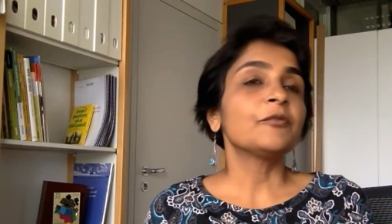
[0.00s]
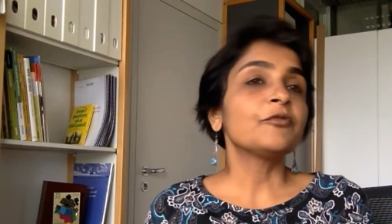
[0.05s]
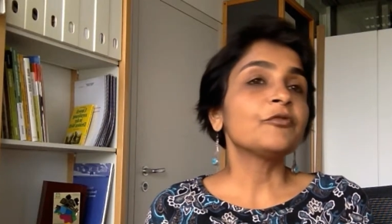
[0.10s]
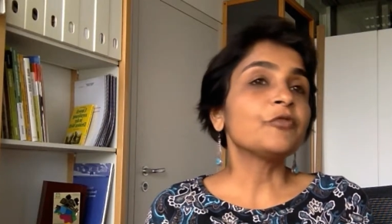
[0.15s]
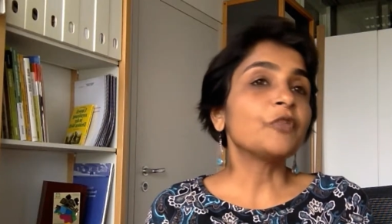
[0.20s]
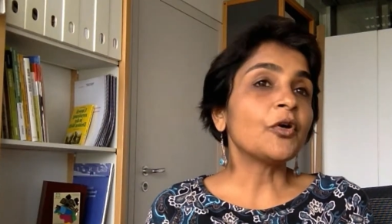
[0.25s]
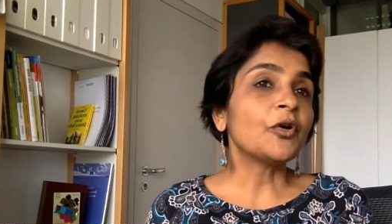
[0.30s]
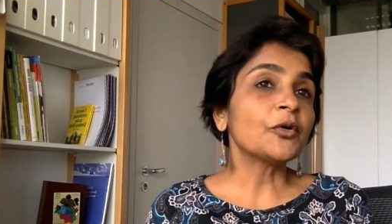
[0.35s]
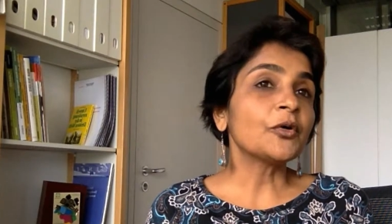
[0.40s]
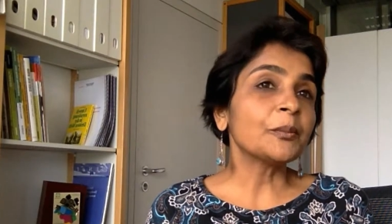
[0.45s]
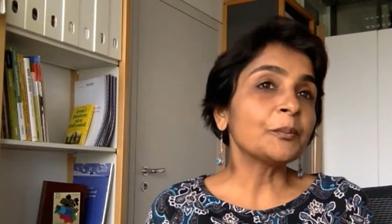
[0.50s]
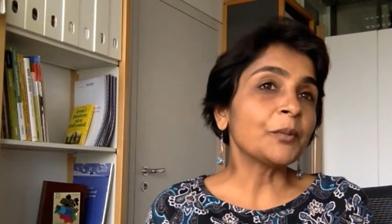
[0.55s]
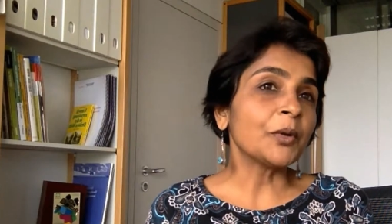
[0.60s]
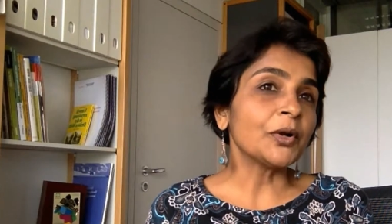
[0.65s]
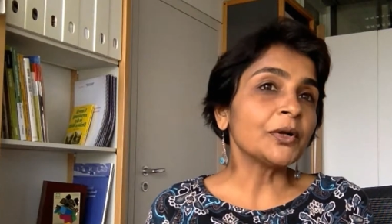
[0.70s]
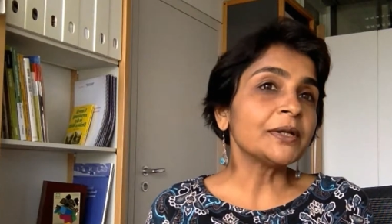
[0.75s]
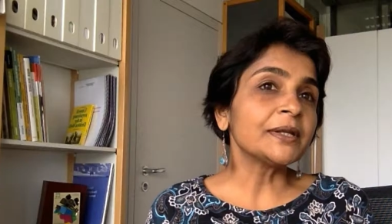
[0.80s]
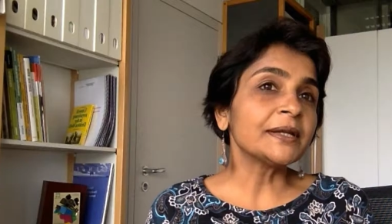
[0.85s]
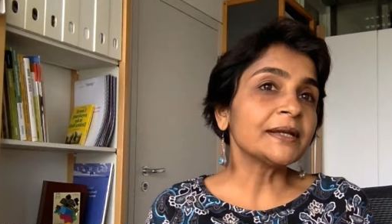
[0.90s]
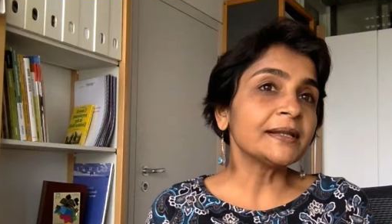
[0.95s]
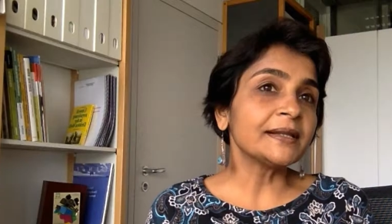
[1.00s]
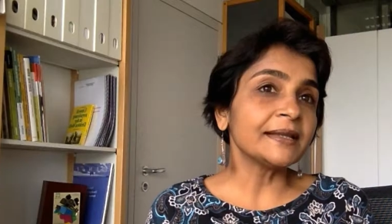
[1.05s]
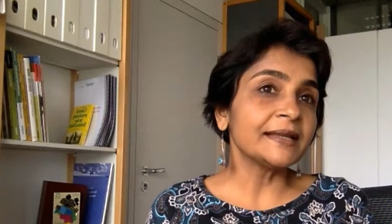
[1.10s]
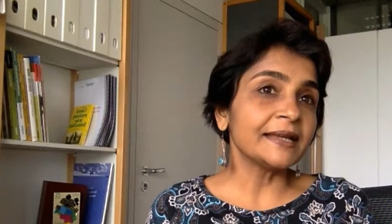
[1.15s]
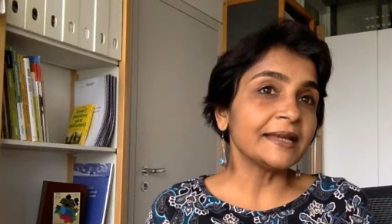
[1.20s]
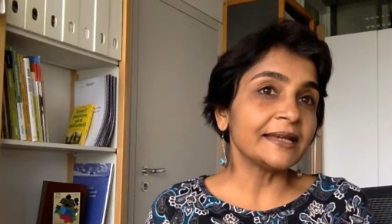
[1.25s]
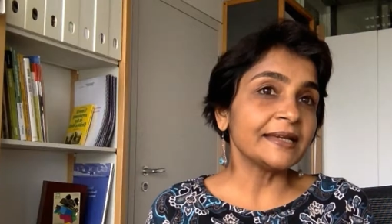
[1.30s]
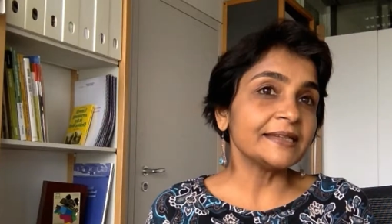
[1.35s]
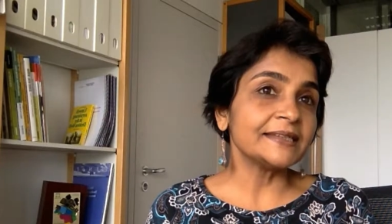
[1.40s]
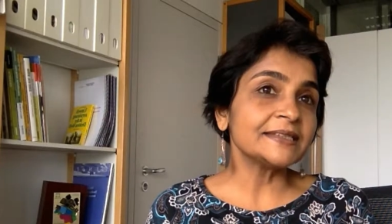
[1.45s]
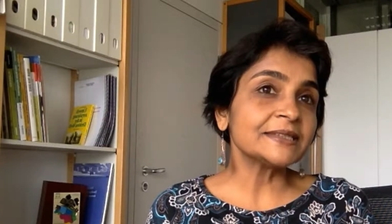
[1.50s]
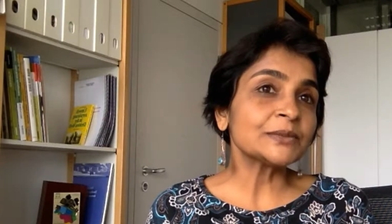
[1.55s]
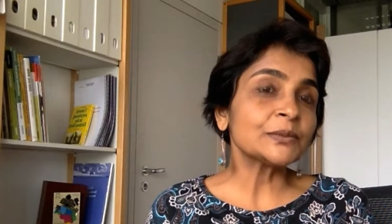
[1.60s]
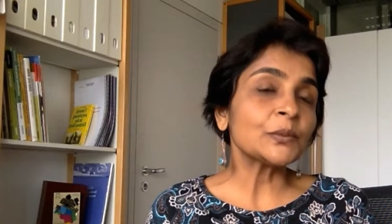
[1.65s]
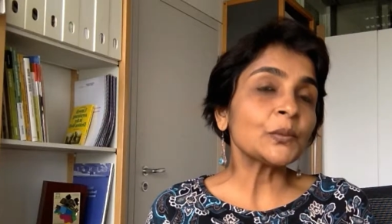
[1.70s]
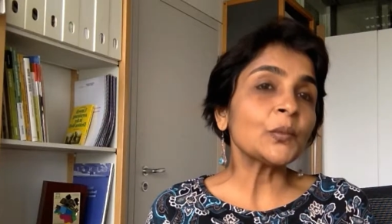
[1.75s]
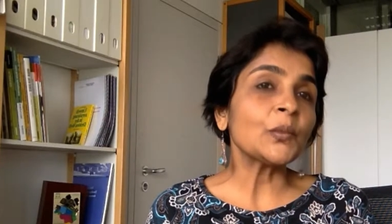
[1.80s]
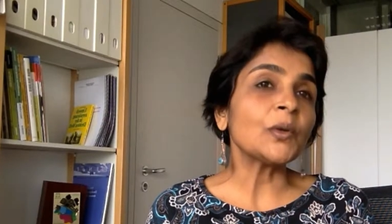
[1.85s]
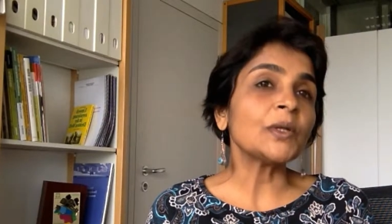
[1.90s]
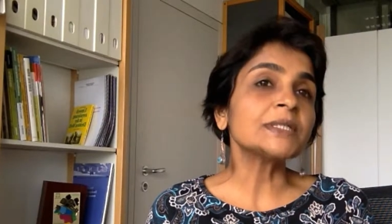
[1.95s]
for political gains
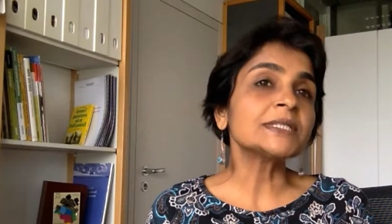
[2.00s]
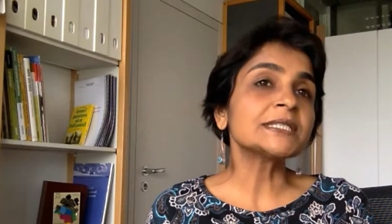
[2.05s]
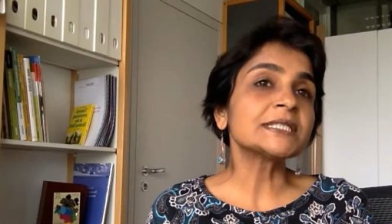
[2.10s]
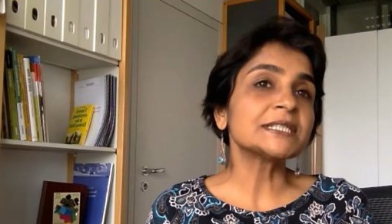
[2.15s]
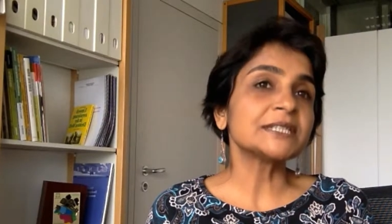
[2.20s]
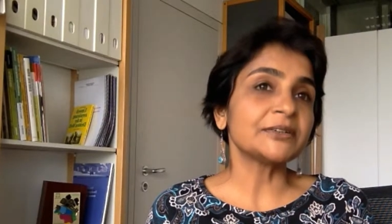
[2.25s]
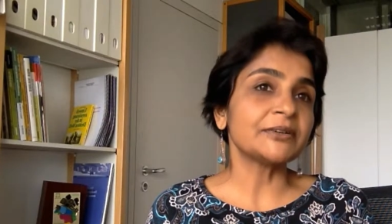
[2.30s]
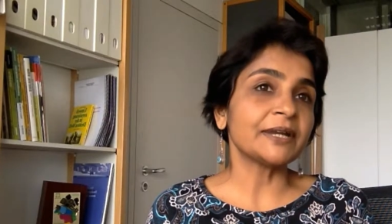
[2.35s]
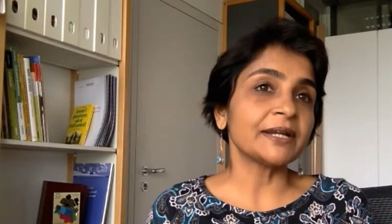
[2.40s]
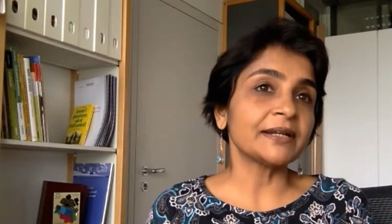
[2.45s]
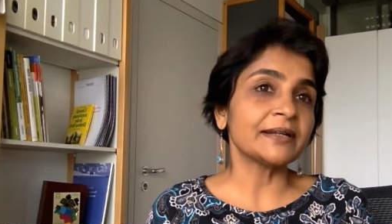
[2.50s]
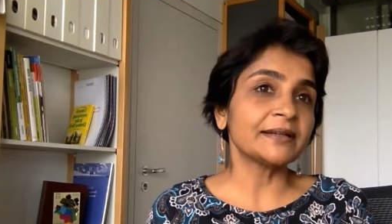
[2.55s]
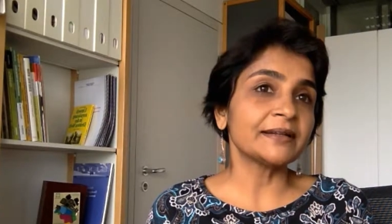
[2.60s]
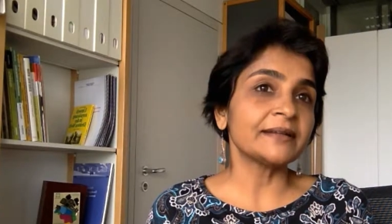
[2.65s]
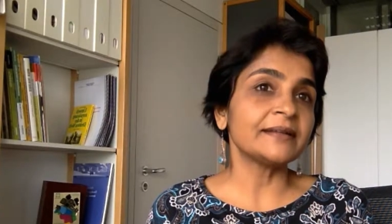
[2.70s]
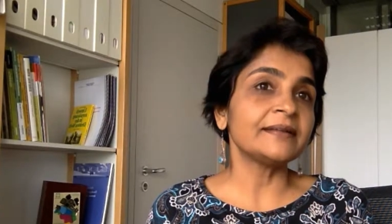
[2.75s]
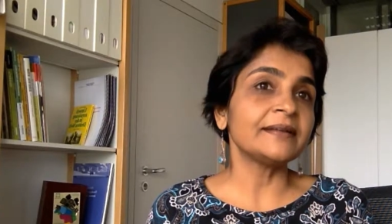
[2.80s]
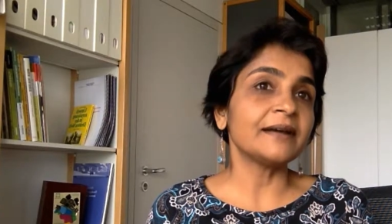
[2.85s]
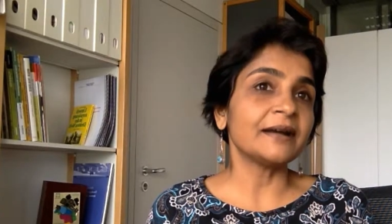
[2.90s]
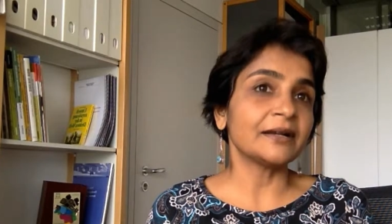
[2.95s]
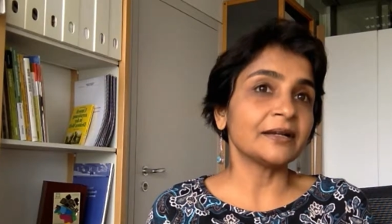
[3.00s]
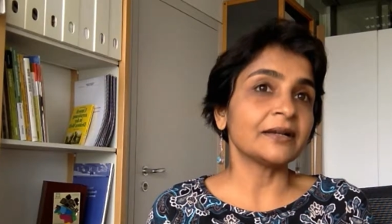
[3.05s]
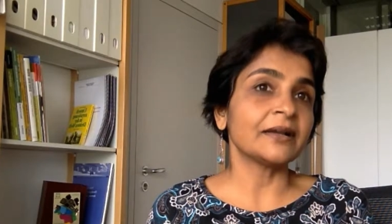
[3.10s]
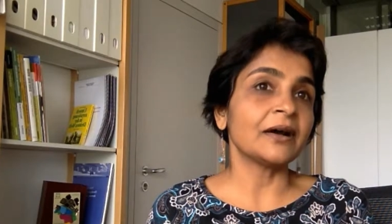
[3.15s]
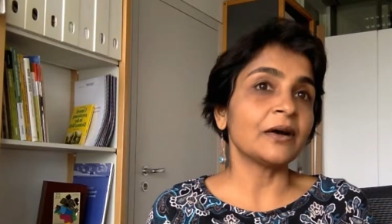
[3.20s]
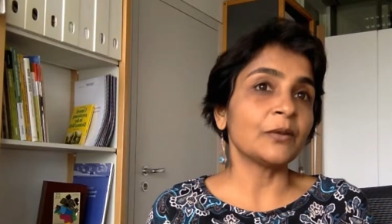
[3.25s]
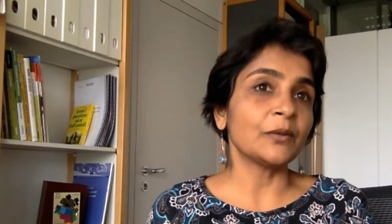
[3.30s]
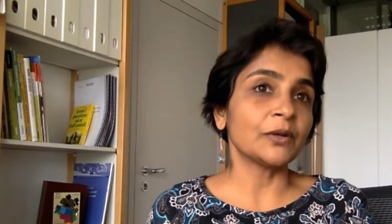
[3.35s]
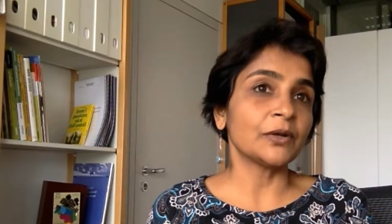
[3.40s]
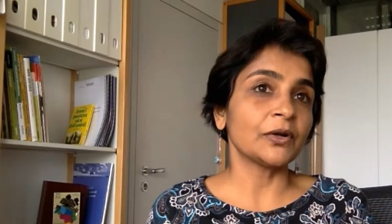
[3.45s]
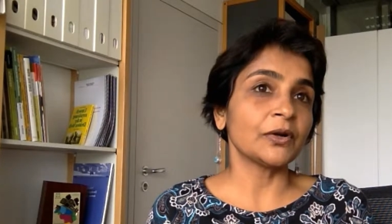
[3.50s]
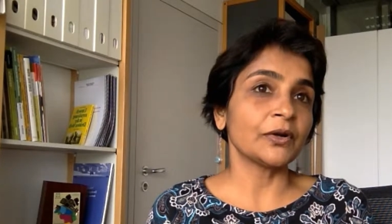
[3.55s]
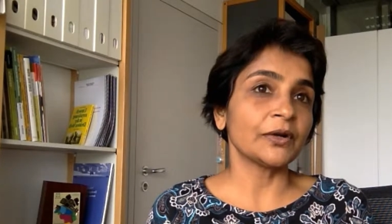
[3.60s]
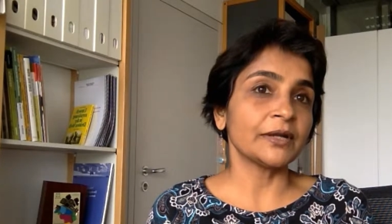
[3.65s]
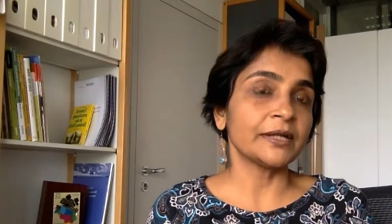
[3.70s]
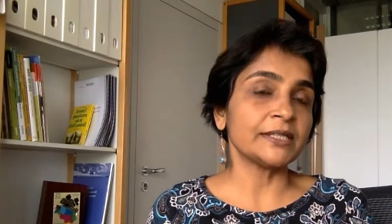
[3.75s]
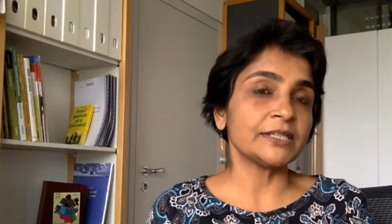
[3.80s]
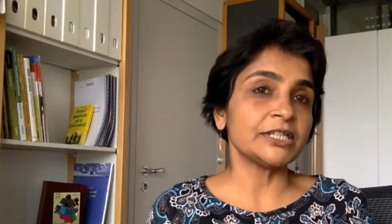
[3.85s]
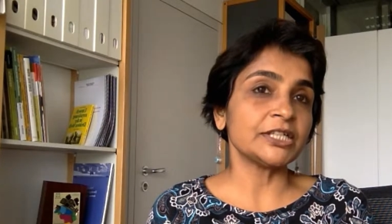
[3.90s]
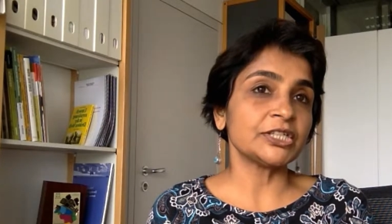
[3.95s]
was directed at our
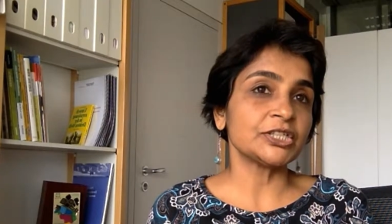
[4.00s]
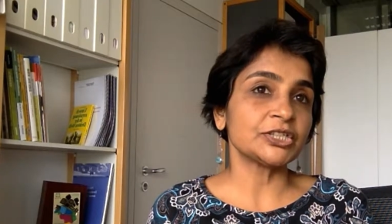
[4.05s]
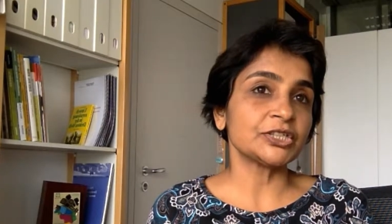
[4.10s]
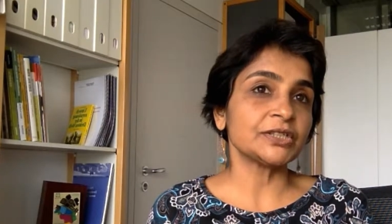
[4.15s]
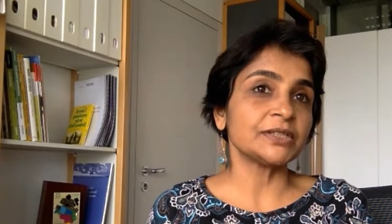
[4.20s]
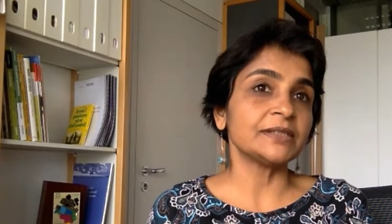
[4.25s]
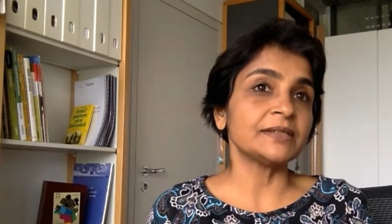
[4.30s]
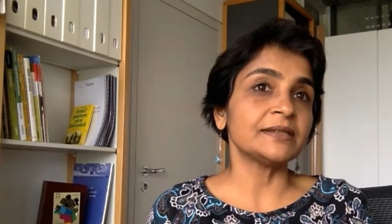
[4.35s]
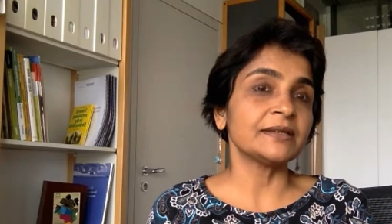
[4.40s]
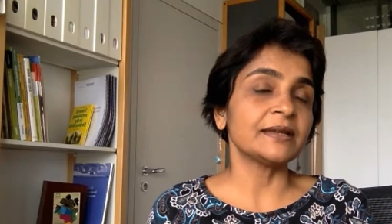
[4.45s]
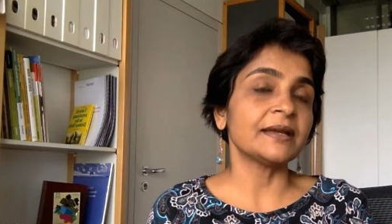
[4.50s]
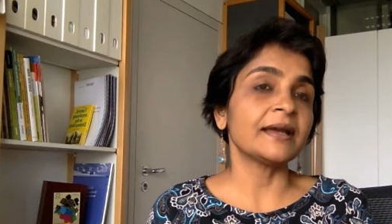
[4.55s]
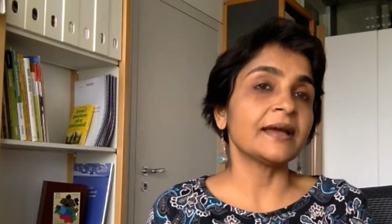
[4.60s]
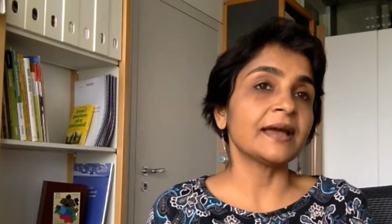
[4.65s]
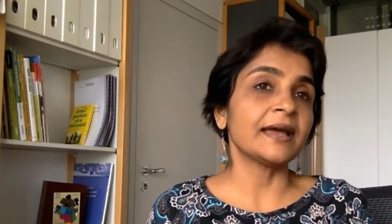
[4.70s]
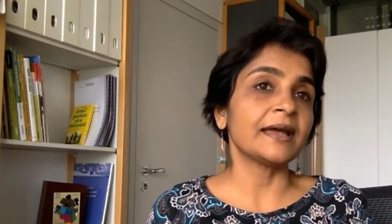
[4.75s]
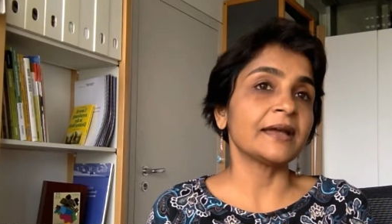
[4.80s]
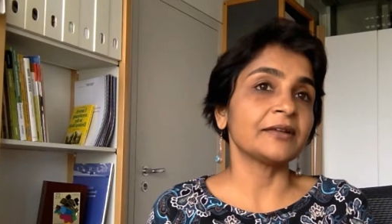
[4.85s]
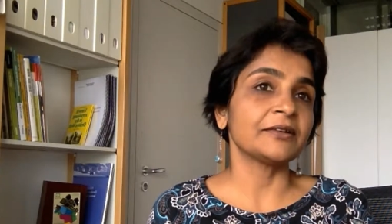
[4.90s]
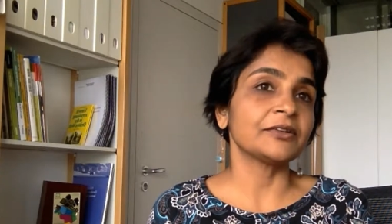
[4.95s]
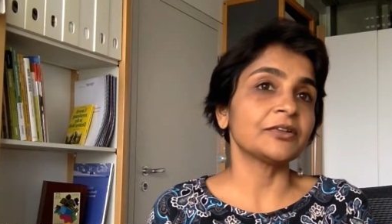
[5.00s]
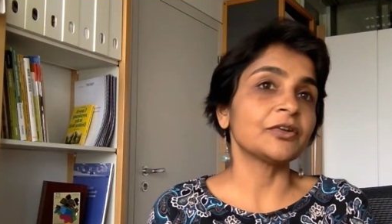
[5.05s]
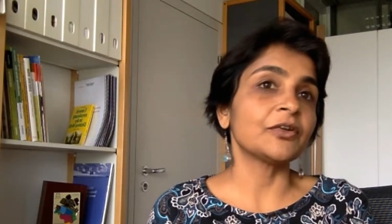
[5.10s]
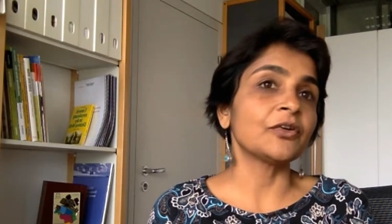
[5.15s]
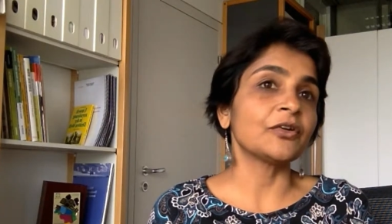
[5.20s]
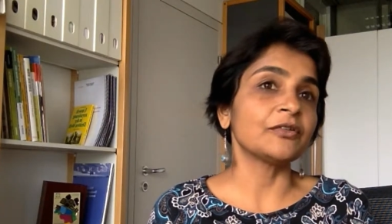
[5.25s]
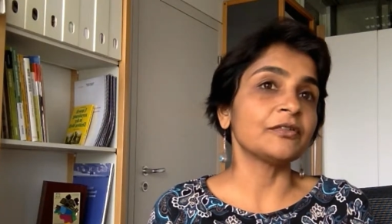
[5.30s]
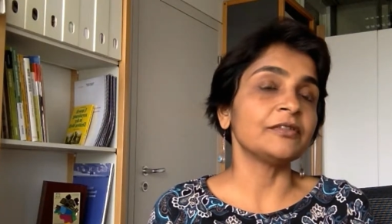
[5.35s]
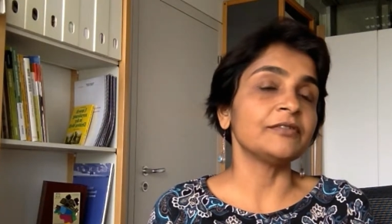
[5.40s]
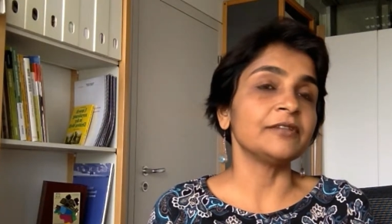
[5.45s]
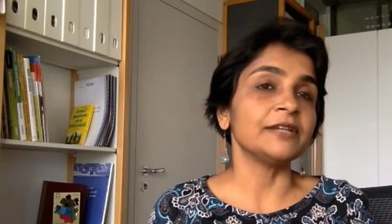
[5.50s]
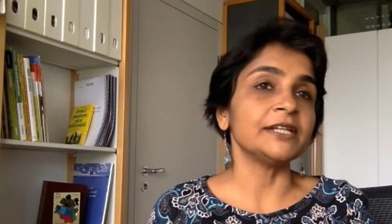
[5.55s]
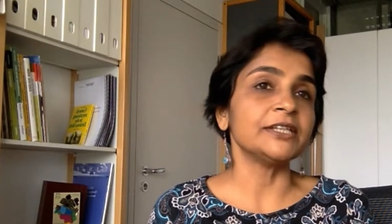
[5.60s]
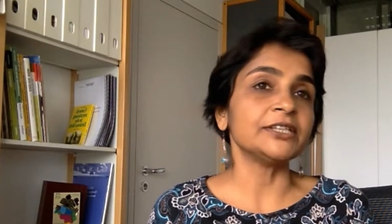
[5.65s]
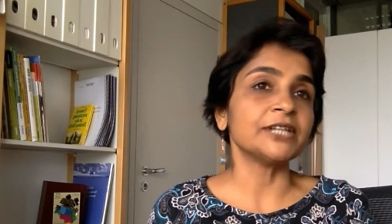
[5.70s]
organization at Orville Village